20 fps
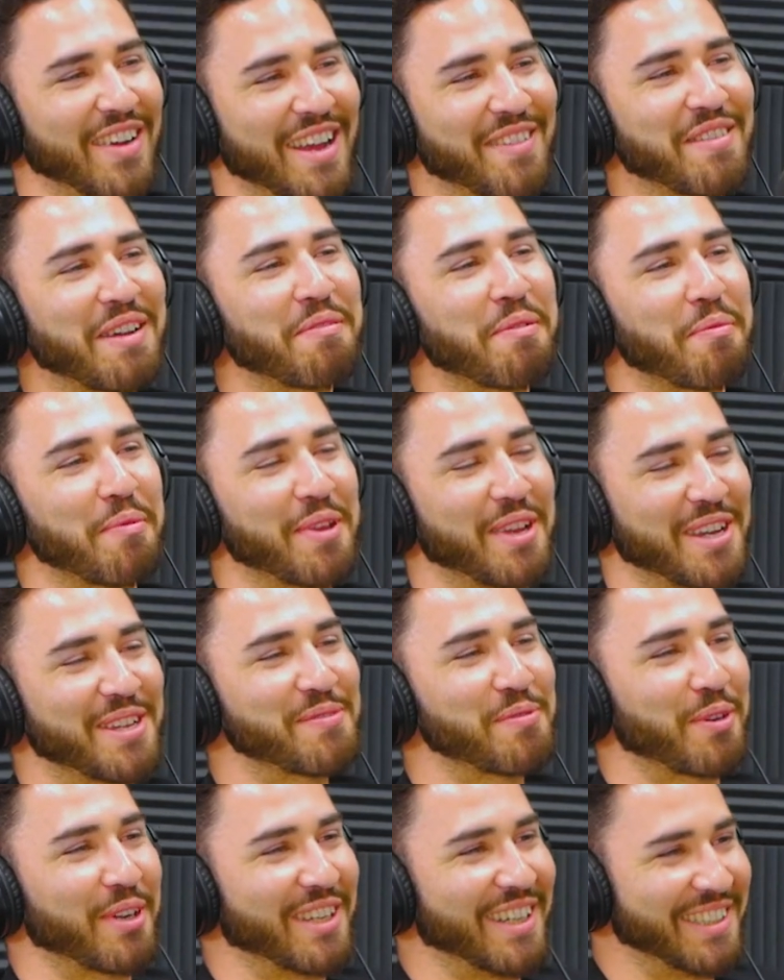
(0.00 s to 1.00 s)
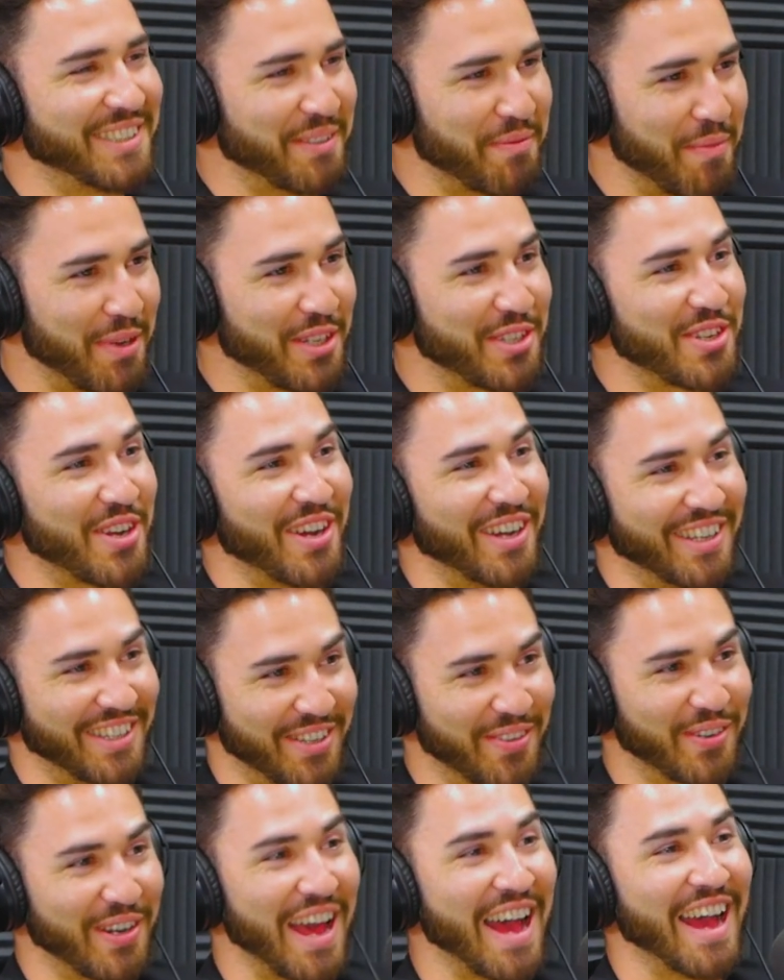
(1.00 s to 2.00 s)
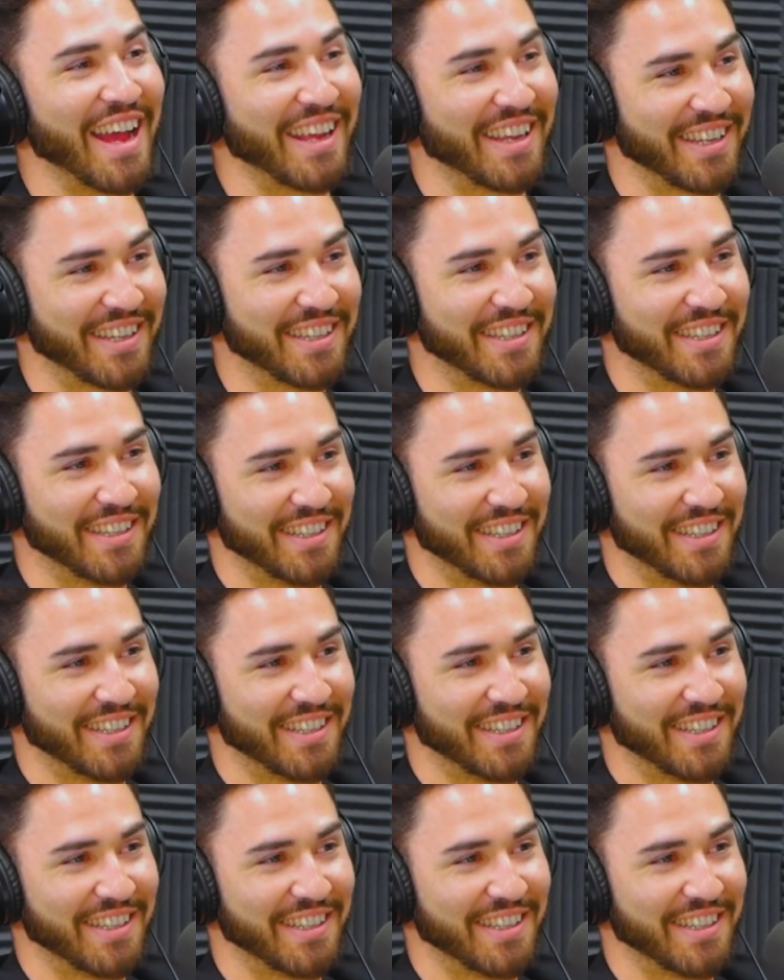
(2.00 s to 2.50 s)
it might, it might be because we're connected to Big Sean, you and I.